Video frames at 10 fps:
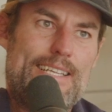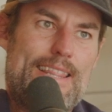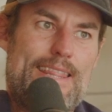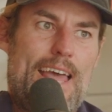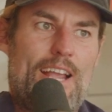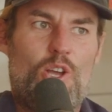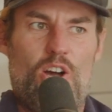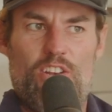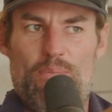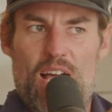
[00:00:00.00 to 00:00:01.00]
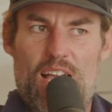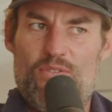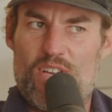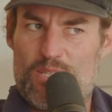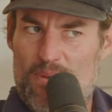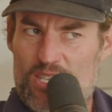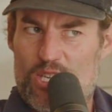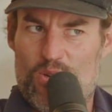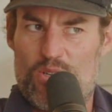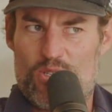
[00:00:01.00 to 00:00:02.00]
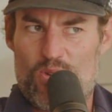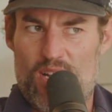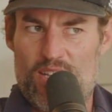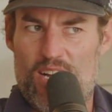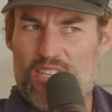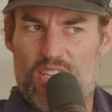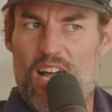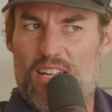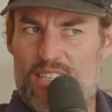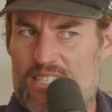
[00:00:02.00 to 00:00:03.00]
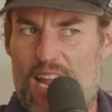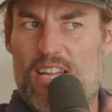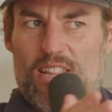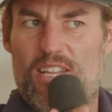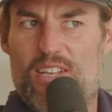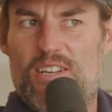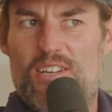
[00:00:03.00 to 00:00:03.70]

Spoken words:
that kind of behavior as much here in Australia. Sadly,